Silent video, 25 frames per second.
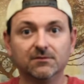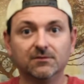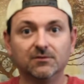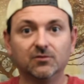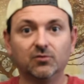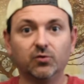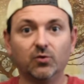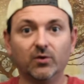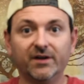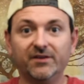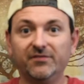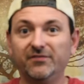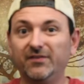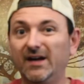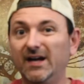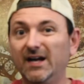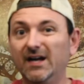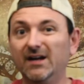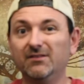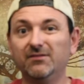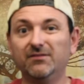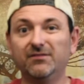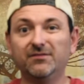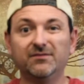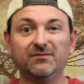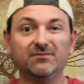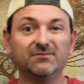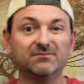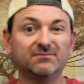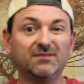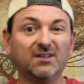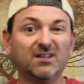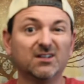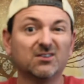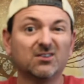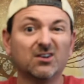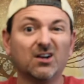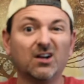
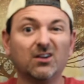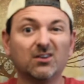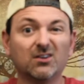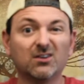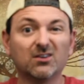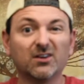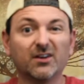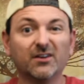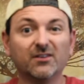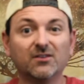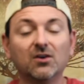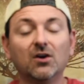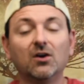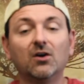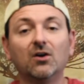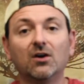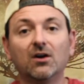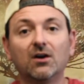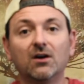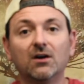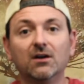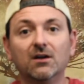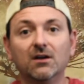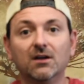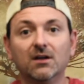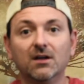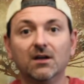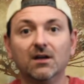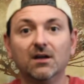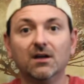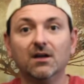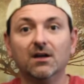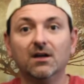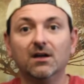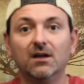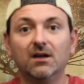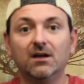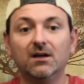$2,500 guitar.
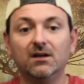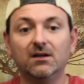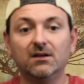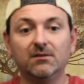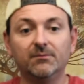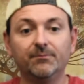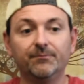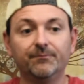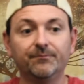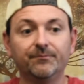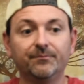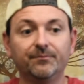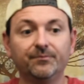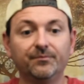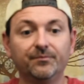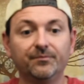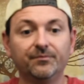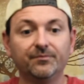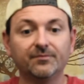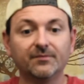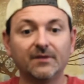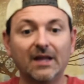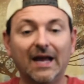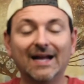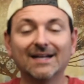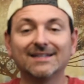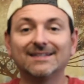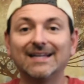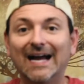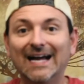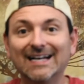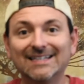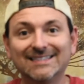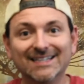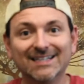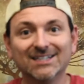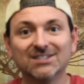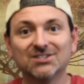
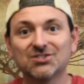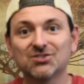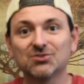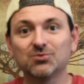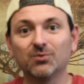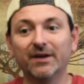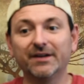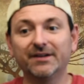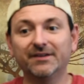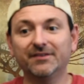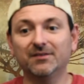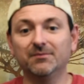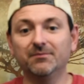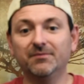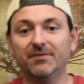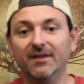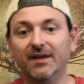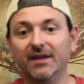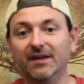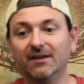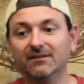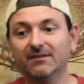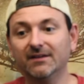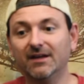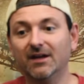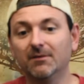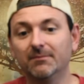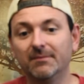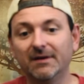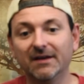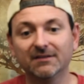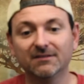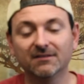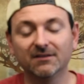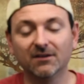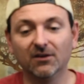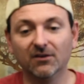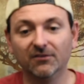I did switch some things out
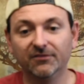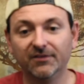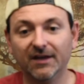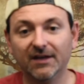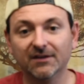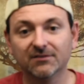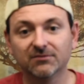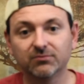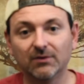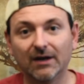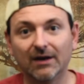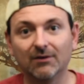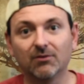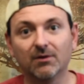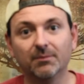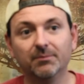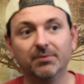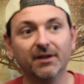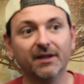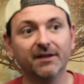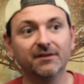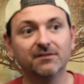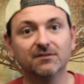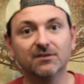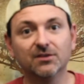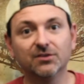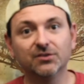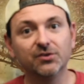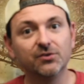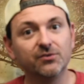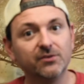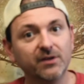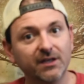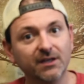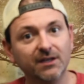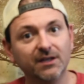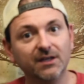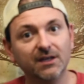myself. I replaced the
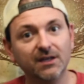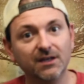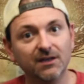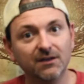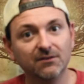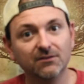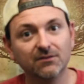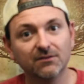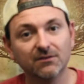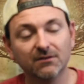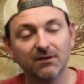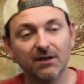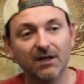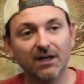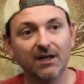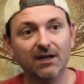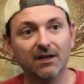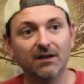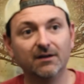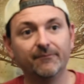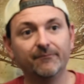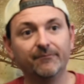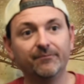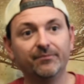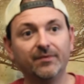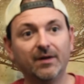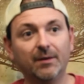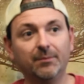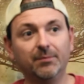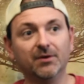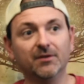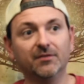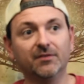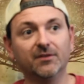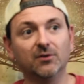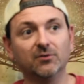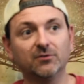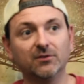tuning keys. I
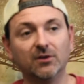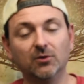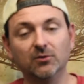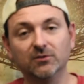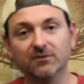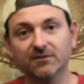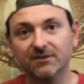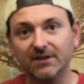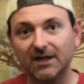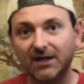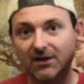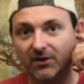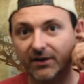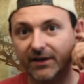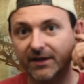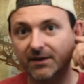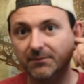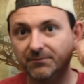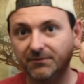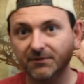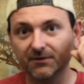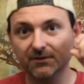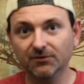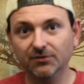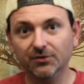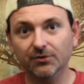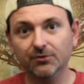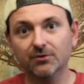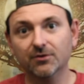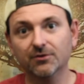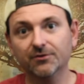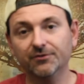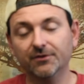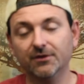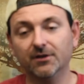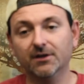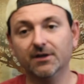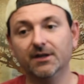put those old style Gibson
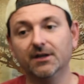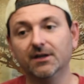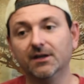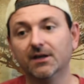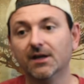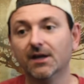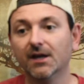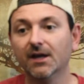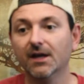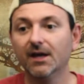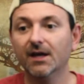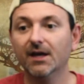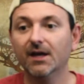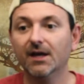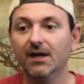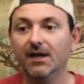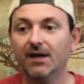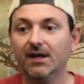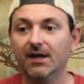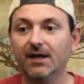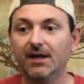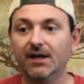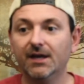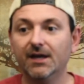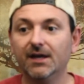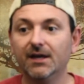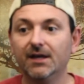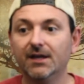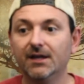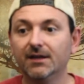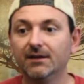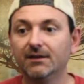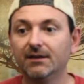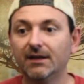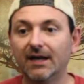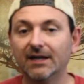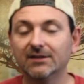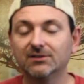tuners on it,
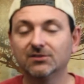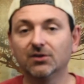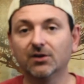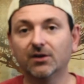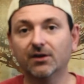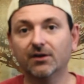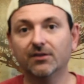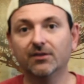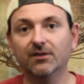and I took